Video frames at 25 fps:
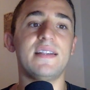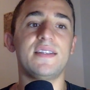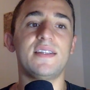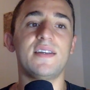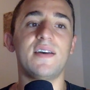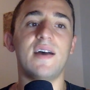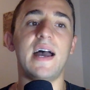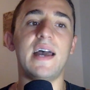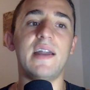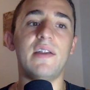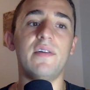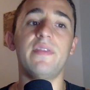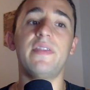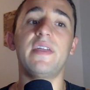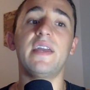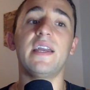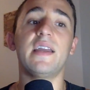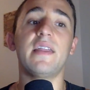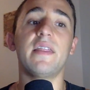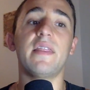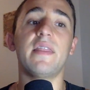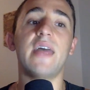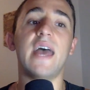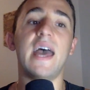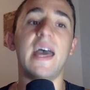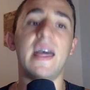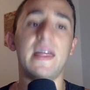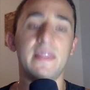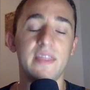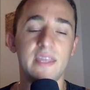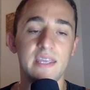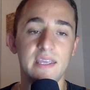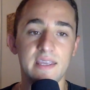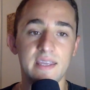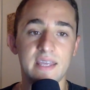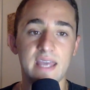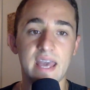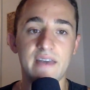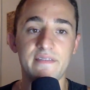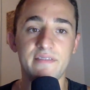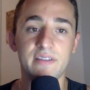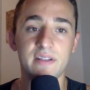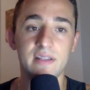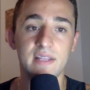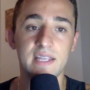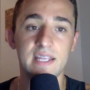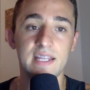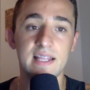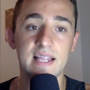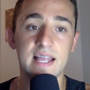So I don't think that the Kevin
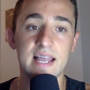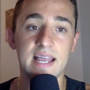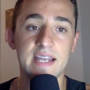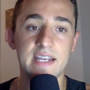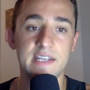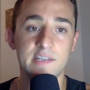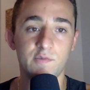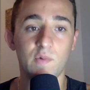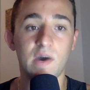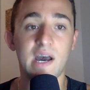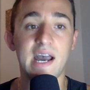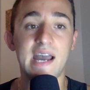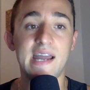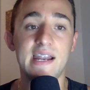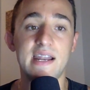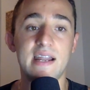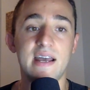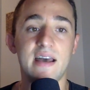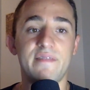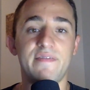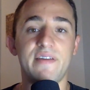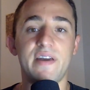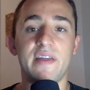Lee line is wide enough.